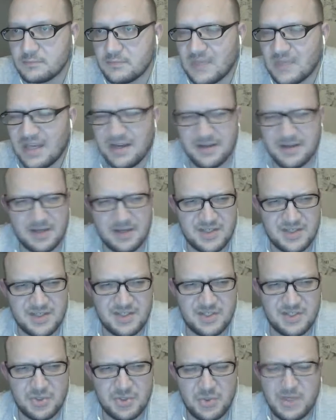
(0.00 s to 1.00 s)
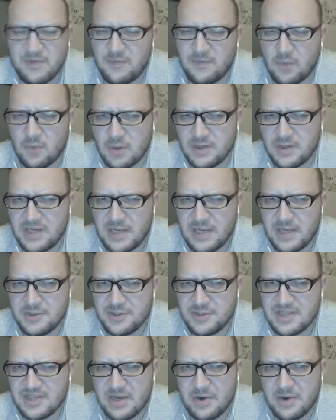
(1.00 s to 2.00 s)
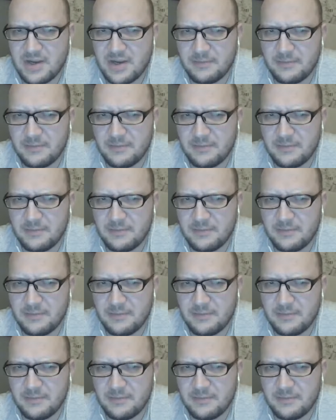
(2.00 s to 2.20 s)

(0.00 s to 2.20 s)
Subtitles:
And it does 2d4 damage, is that right?